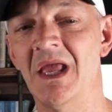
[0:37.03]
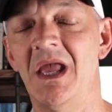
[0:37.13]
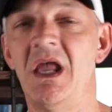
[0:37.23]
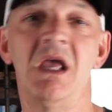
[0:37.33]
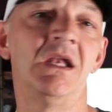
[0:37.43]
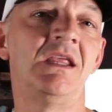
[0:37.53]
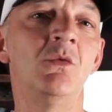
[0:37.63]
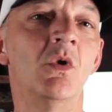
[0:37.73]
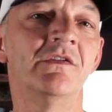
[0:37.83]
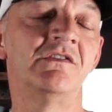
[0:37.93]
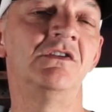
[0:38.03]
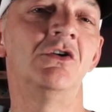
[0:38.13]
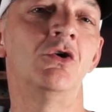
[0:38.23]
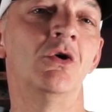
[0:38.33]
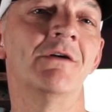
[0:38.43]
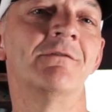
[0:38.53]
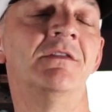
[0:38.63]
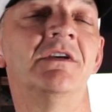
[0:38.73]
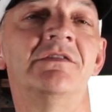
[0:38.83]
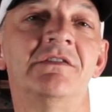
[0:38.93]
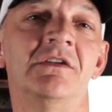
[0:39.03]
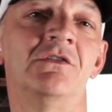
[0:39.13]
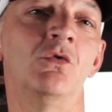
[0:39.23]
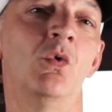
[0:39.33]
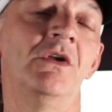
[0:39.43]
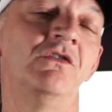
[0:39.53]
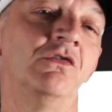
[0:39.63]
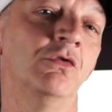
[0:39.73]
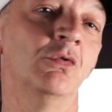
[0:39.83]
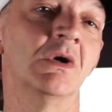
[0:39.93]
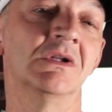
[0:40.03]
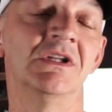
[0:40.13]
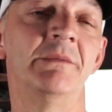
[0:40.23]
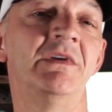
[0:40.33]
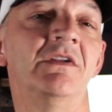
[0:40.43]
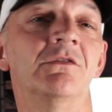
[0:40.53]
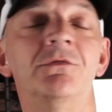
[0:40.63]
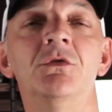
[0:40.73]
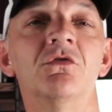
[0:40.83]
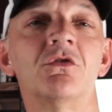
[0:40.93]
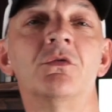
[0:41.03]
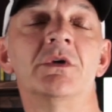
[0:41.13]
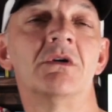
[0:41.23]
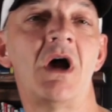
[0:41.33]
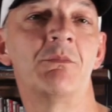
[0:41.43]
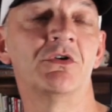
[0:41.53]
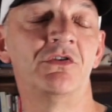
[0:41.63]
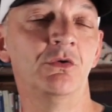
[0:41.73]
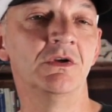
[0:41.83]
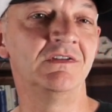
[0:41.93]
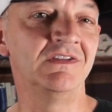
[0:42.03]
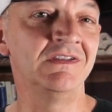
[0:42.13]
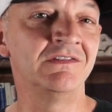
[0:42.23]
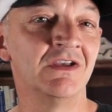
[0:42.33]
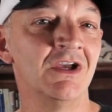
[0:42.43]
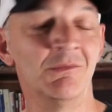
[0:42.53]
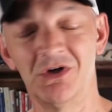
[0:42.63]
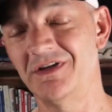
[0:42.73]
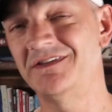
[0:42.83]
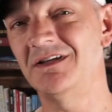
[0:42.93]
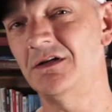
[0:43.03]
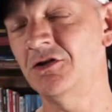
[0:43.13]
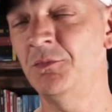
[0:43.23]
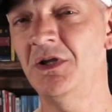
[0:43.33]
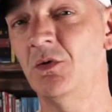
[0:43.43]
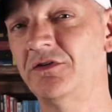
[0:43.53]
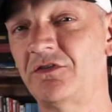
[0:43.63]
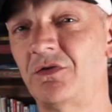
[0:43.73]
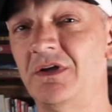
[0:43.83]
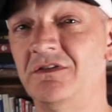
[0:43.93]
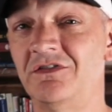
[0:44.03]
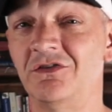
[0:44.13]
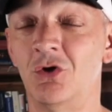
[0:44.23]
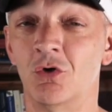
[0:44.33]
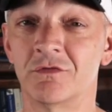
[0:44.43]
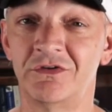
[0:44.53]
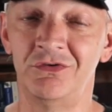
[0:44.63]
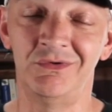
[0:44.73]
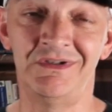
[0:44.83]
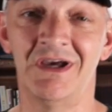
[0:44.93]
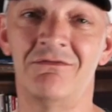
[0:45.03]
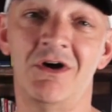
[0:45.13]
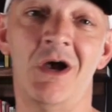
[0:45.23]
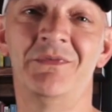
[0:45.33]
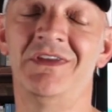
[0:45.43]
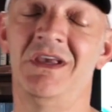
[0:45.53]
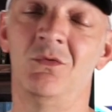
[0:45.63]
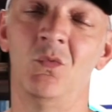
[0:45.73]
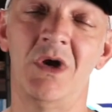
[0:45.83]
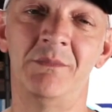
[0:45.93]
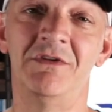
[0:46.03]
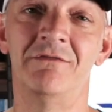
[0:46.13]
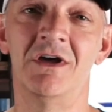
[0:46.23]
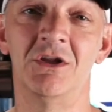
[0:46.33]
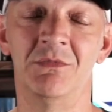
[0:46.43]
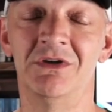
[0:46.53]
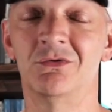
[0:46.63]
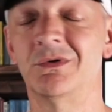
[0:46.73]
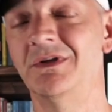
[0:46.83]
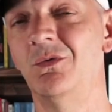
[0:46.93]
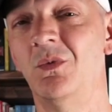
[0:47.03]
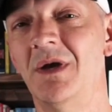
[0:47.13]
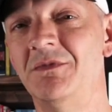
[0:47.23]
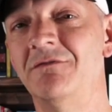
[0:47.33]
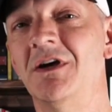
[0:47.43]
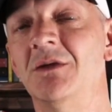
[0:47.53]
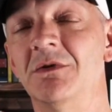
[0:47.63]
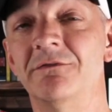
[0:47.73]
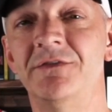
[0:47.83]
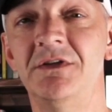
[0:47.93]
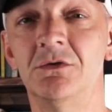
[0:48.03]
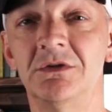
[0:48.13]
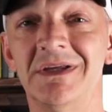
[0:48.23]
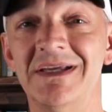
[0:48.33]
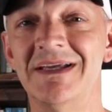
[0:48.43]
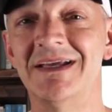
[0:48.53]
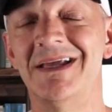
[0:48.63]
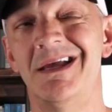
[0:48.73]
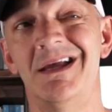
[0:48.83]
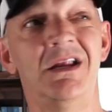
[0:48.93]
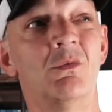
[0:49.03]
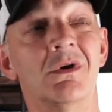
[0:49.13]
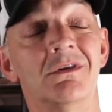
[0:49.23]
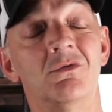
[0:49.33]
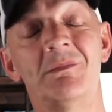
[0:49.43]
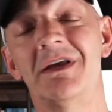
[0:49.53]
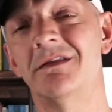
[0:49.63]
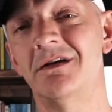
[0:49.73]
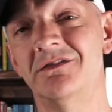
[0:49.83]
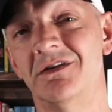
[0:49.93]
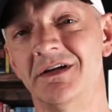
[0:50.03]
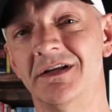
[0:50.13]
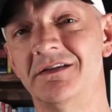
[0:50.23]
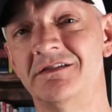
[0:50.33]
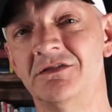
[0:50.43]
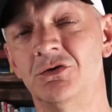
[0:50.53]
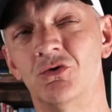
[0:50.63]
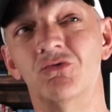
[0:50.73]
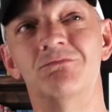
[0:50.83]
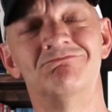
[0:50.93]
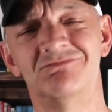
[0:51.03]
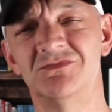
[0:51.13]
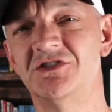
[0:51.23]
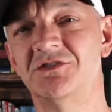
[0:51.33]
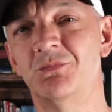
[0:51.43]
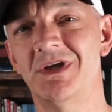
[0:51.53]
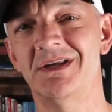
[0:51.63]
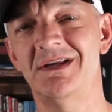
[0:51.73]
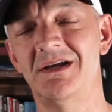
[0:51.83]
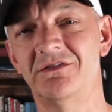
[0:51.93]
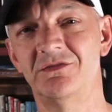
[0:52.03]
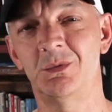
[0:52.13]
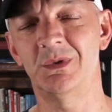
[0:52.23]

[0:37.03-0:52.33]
And he wants to know if this is going to limit his future career opportunities because he ultimately wants to transition over to DevOps and web development or in the web development field. And he wanted to know my thoughts on it. So let's break it down, see what we